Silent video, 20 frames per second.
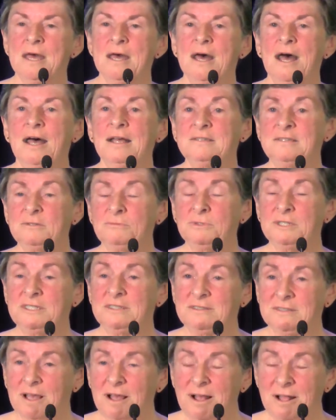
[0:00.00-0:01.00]
As a
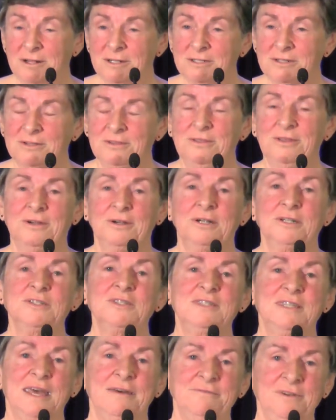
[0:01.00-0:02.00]
result, there are
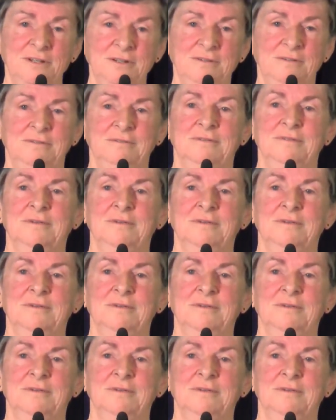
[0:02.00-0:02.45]
7